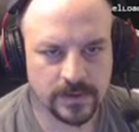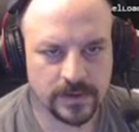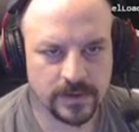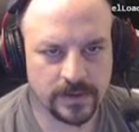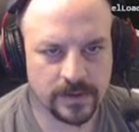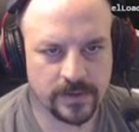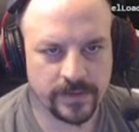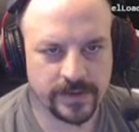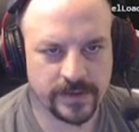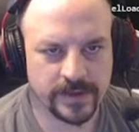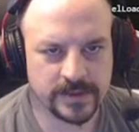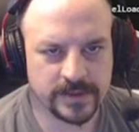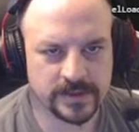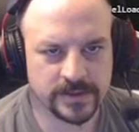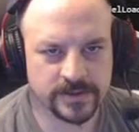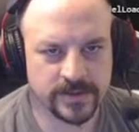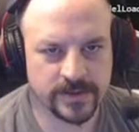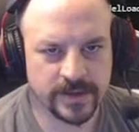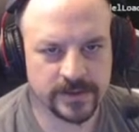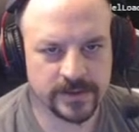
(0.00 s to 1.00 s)
No rotation
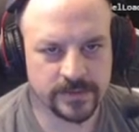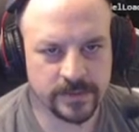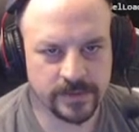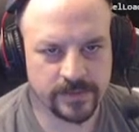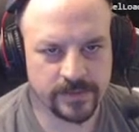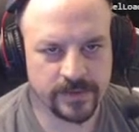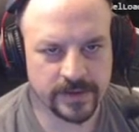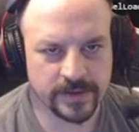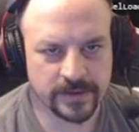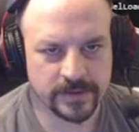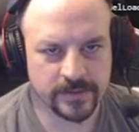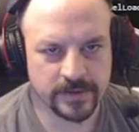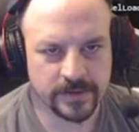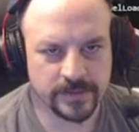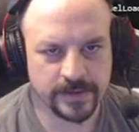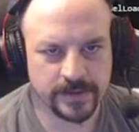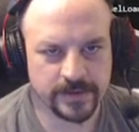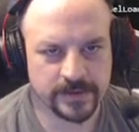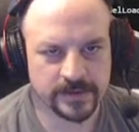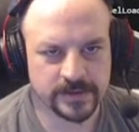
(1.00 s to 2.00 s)
extraction will be reflected when a
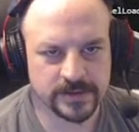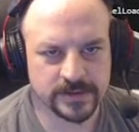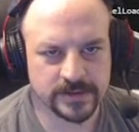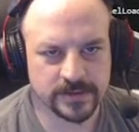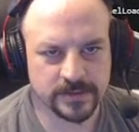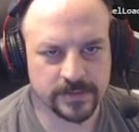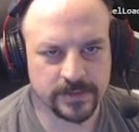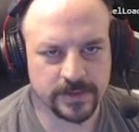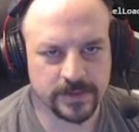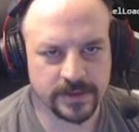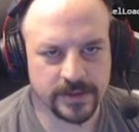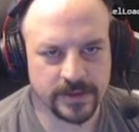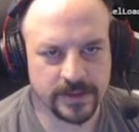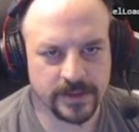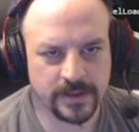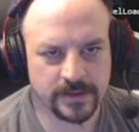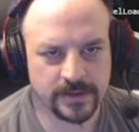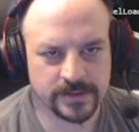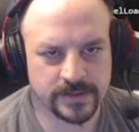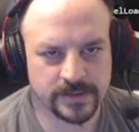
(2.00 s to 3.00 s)
matrix is
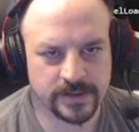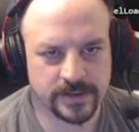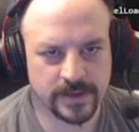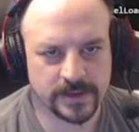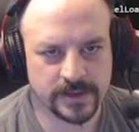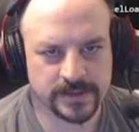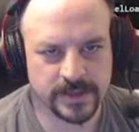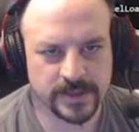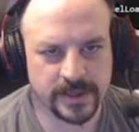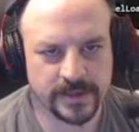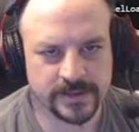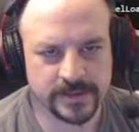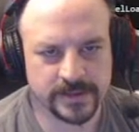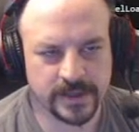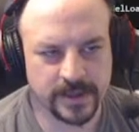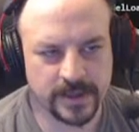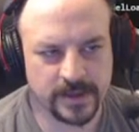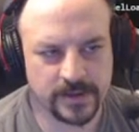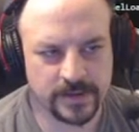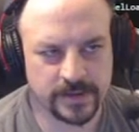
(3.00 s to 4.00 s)
complete. So like setting
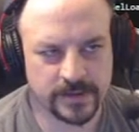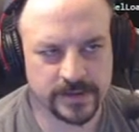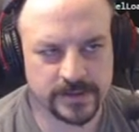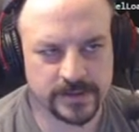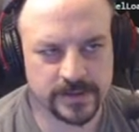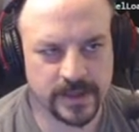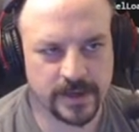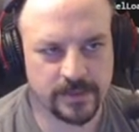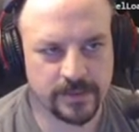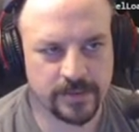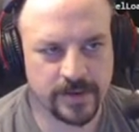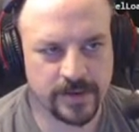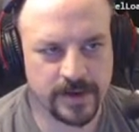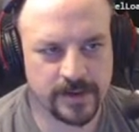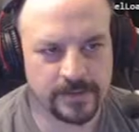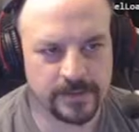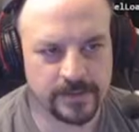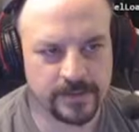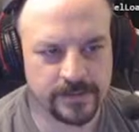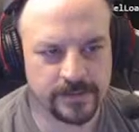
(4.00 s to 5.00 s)
scale is not a
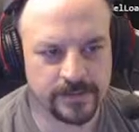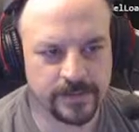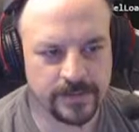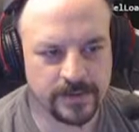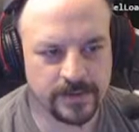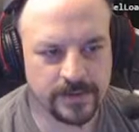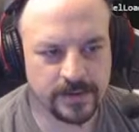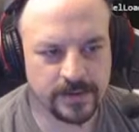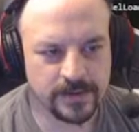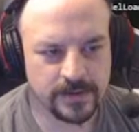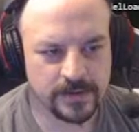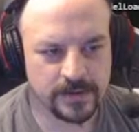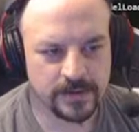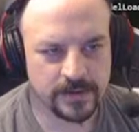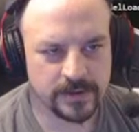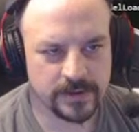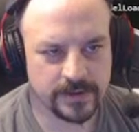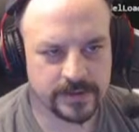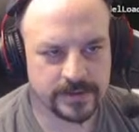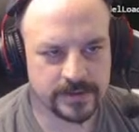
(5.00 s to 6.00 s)
problem.
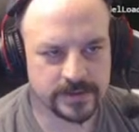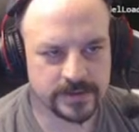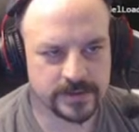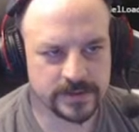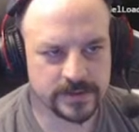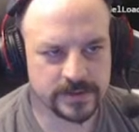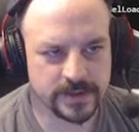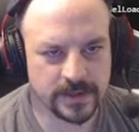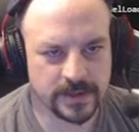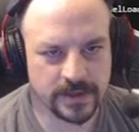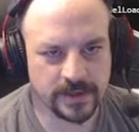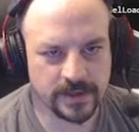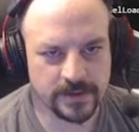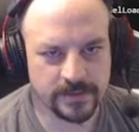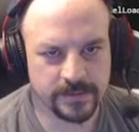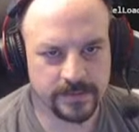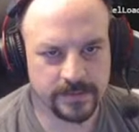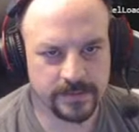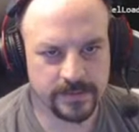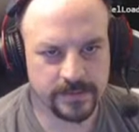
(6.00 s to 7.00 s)
This is the
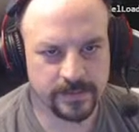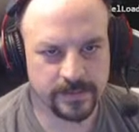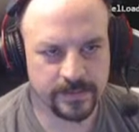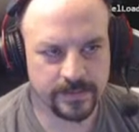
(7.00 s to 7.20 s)
same.